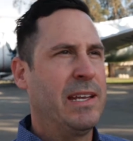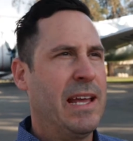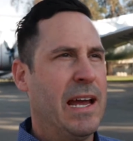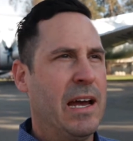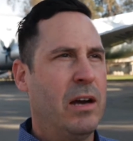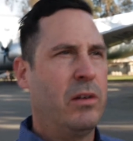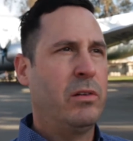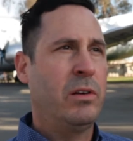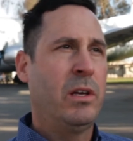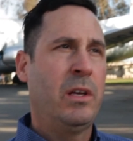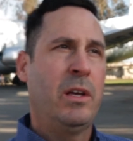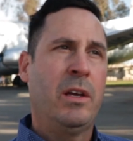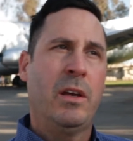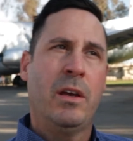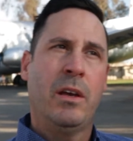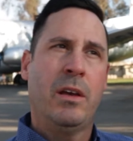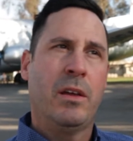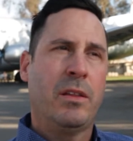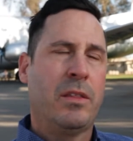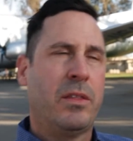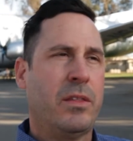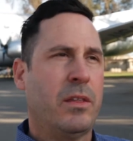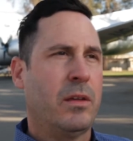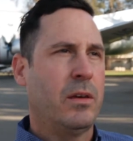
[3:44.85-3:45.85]
now.
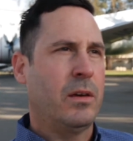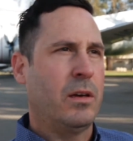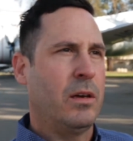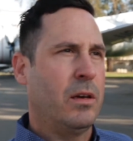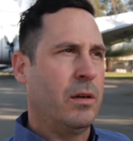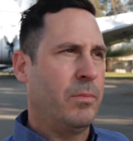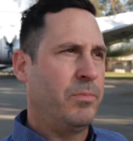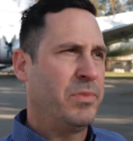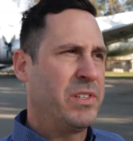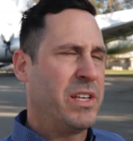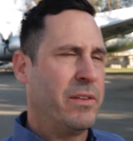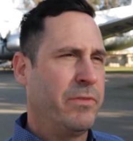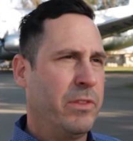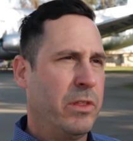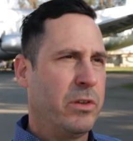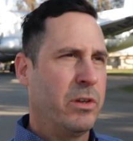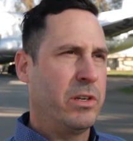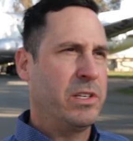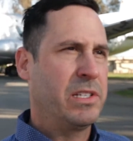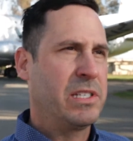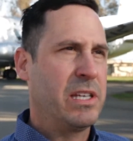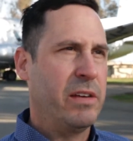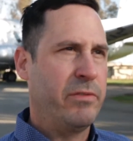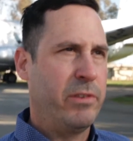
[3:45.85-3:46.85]
The
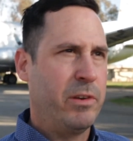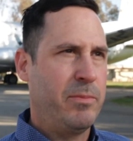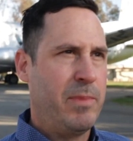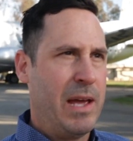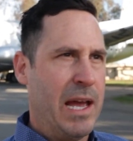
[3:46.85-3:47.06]
737